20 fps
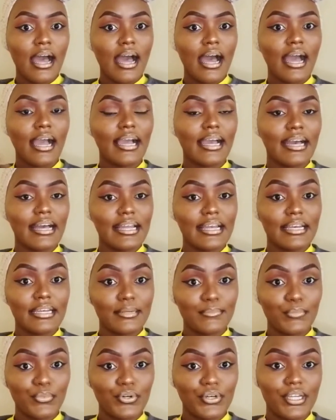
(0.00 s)
a girl and a
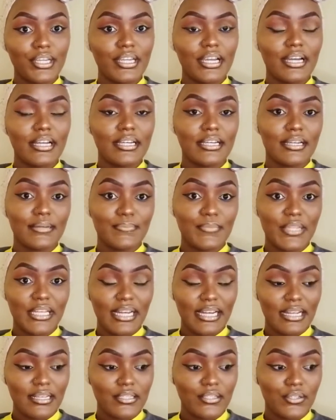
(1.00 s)
boy, and I'm the
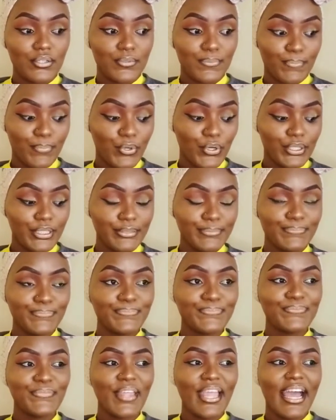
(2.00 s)
last born.
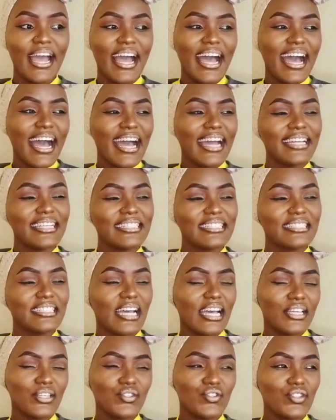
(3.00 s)
And
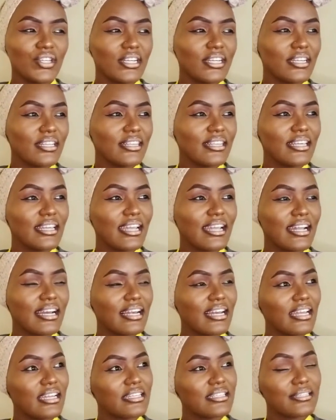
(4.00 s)
I usually think,
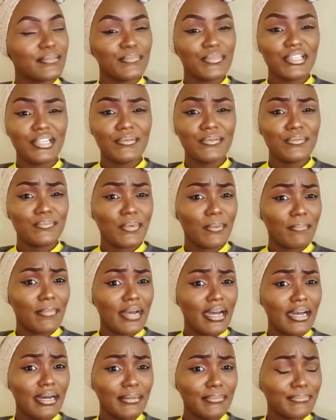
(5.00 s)
like, sometimes my
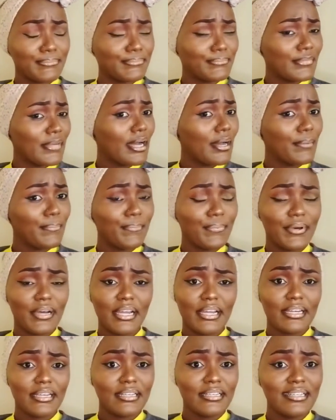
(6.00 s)
mom,
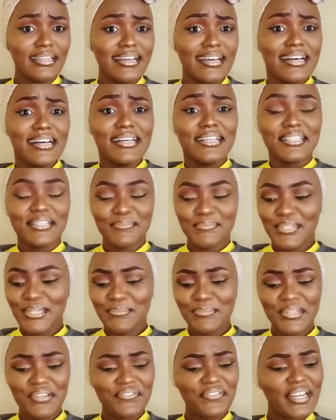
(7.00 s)
Apana,
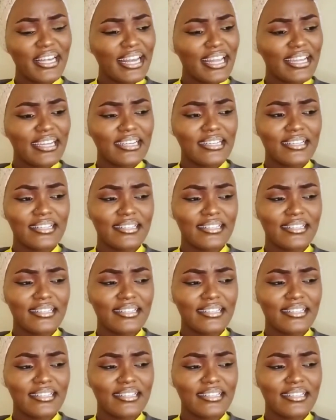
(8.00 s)
sometimes I feel like